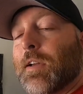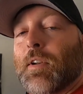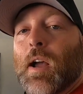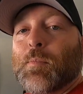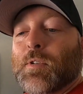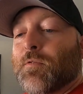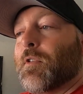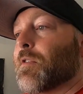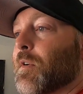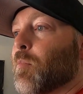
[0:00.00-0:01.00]
have an option
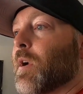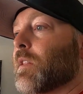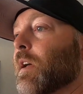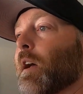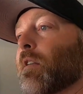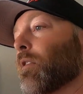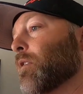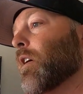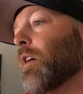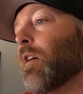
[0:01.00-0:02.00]
for a third brake light
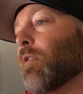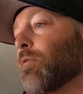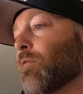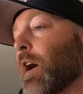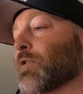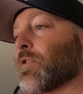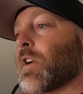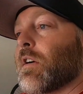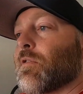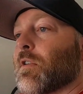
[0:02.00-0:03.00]
or visor
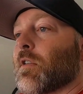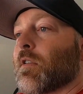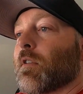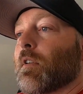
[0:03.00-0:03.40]
cover,